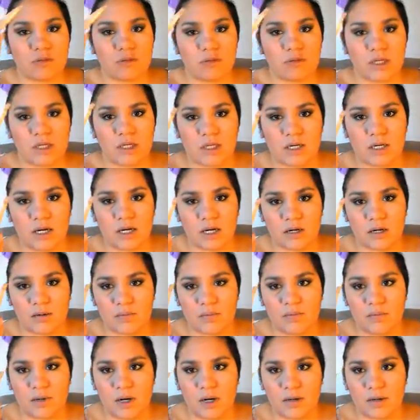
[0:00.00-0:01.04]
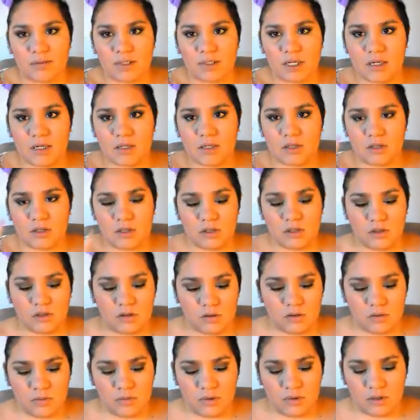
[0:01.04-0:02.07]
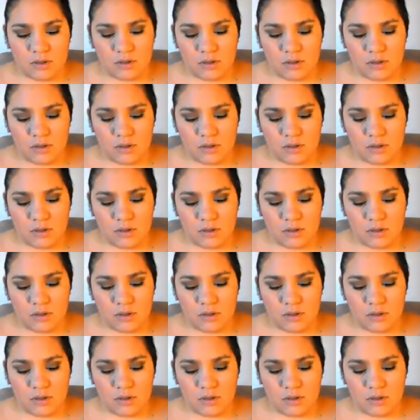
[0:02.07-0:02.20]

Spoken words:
but it kind of popped out of the tube.